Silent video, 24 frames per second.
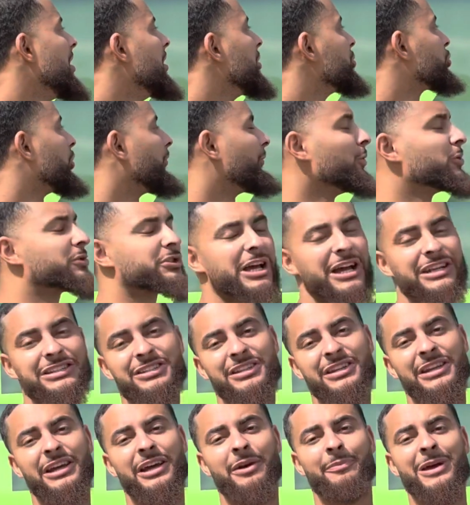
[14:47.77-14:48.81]
So if you stay to
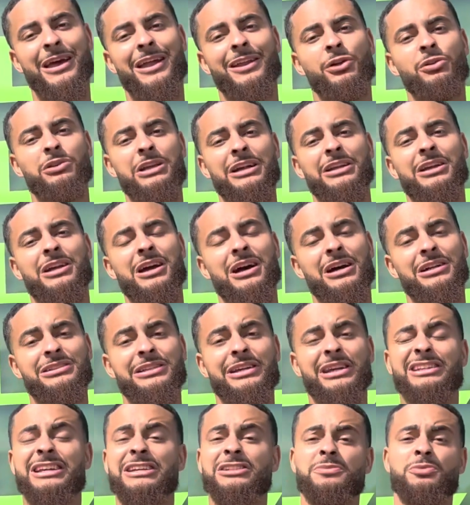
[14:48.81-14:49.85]
the end, man, and you like the content,
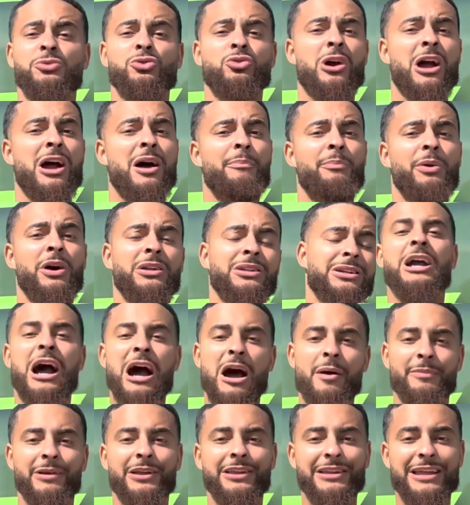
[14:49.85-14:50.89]
hit that subscribe button.
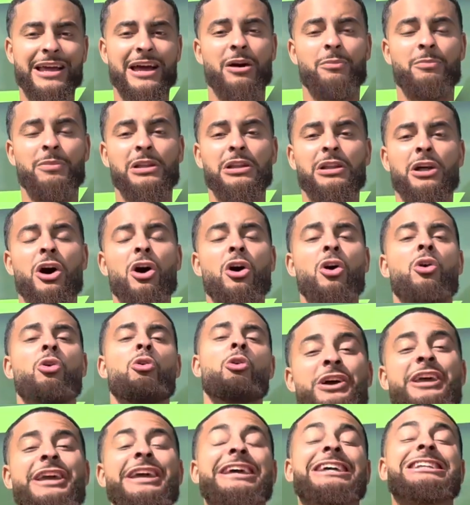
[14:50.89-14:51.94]
Comment down
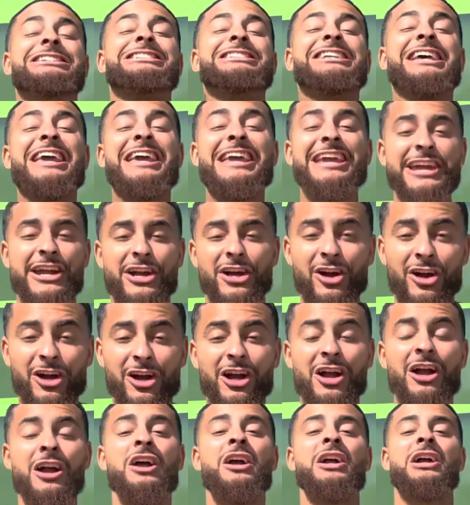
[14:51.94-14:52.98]
below, it's here.
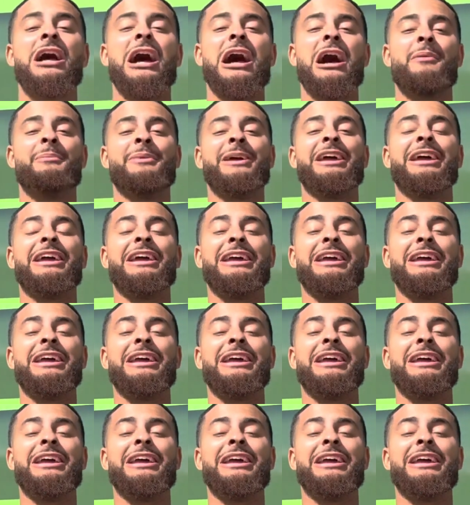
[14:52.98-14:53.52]
Comment,